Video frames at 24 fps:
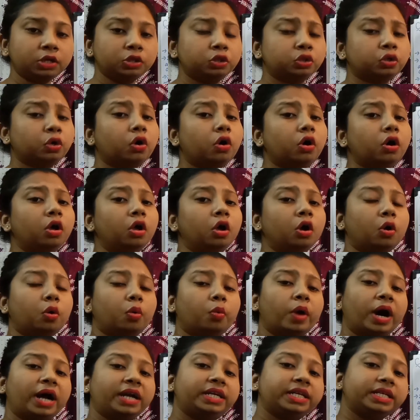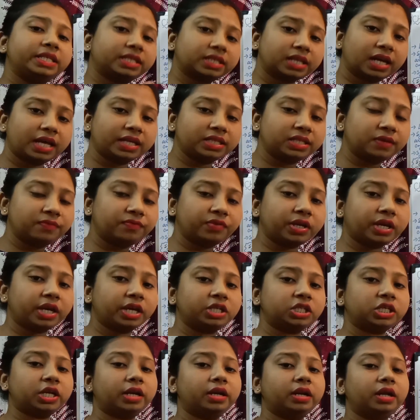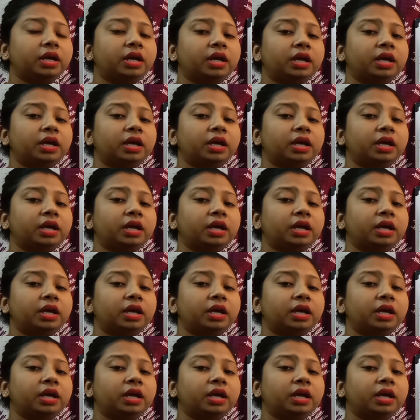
So what is classification?